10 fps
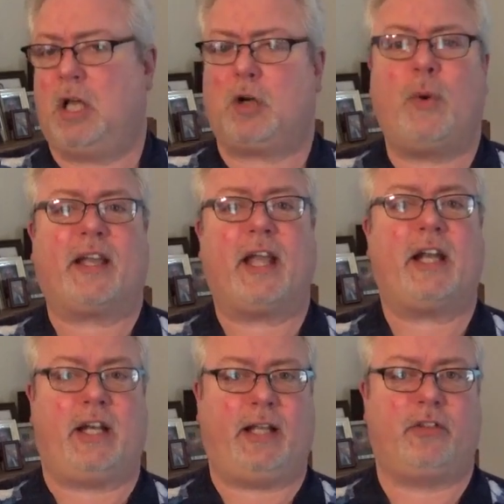a quick
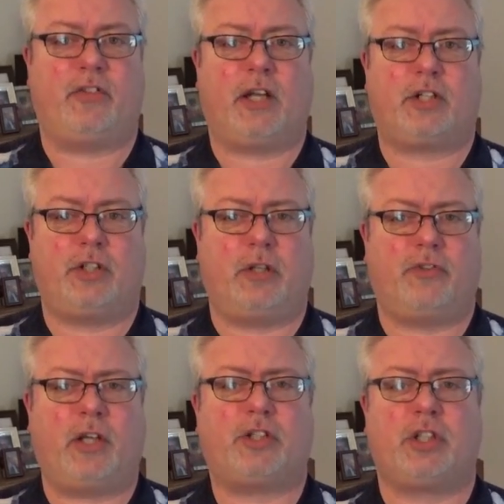editing
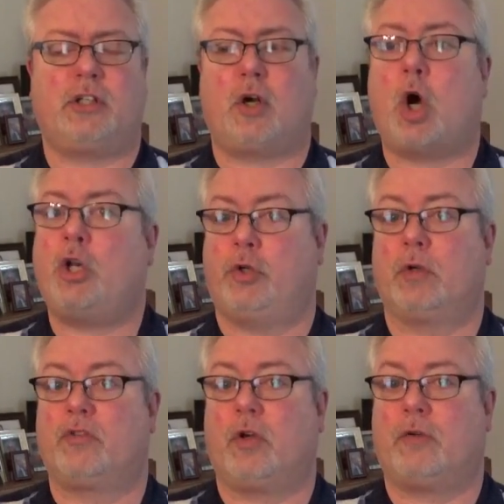session on your
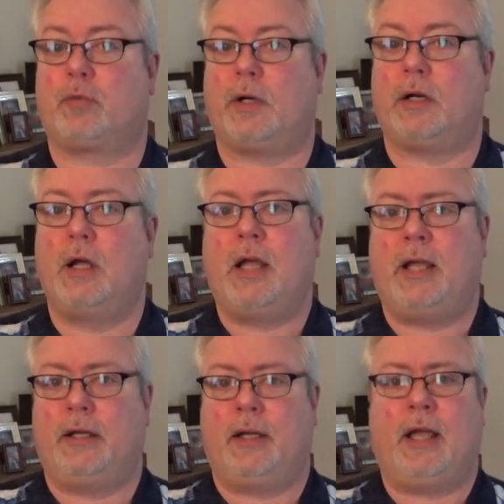software.
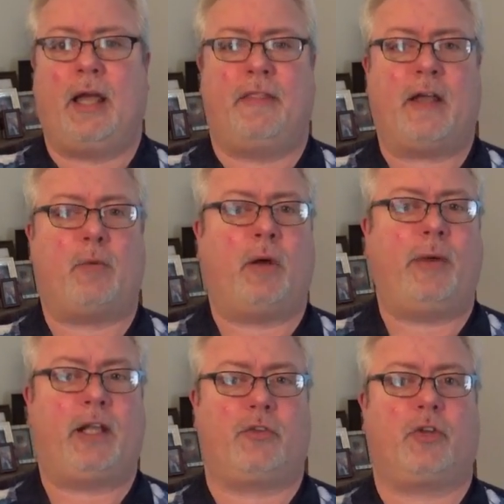That way we
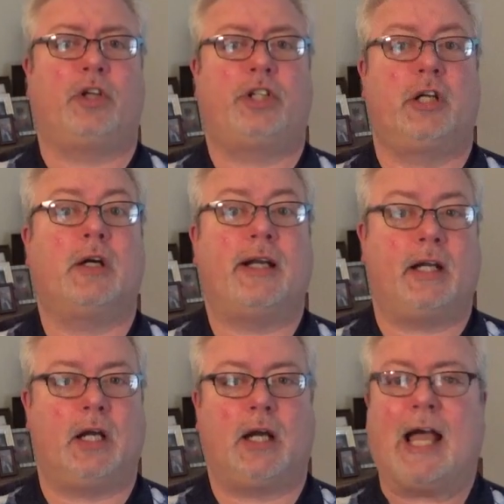can start sharing
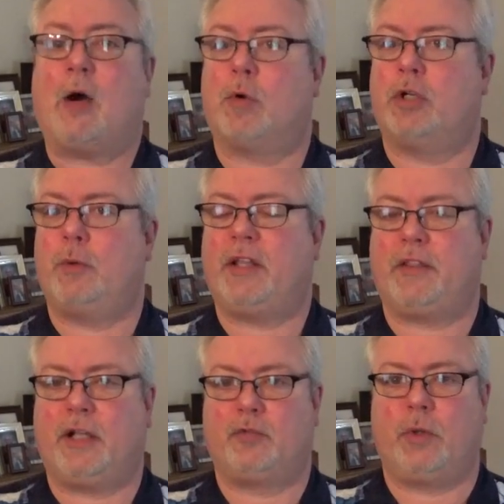how we're doing
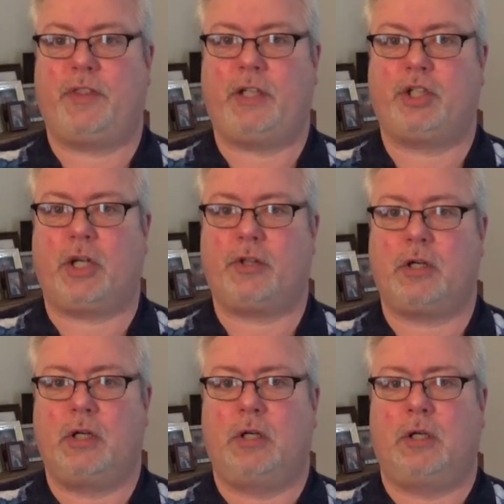things with each
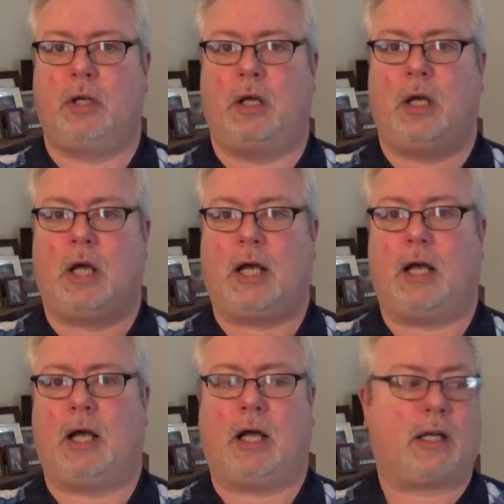other.
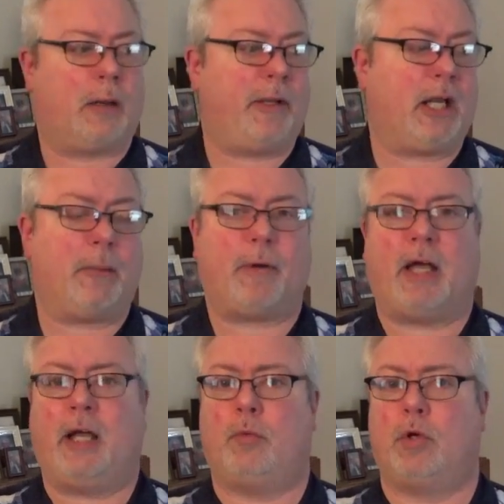Coming up,
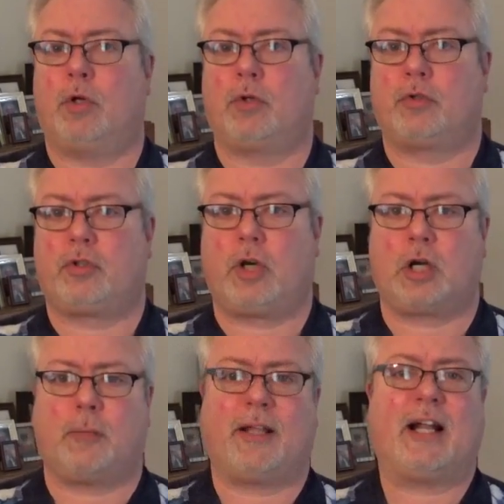I will
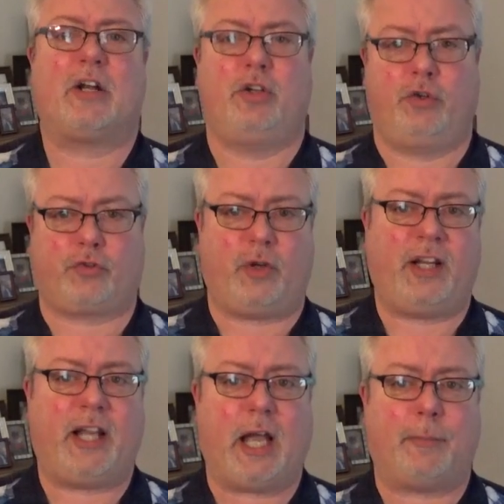talk about how to do
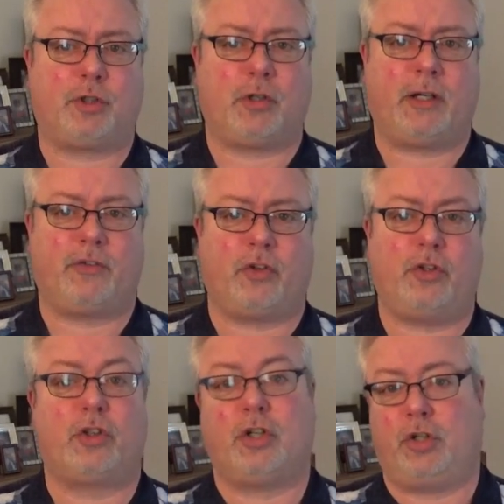screen capturing so
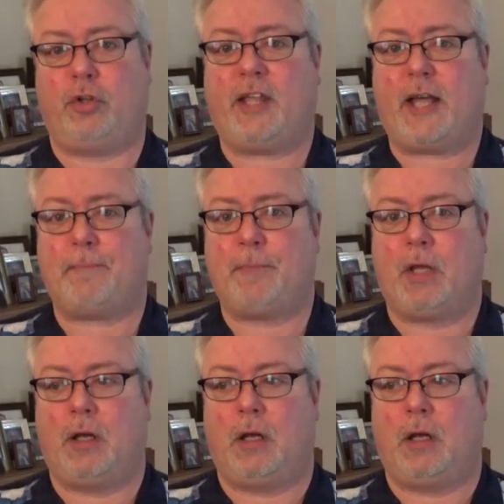you can do that.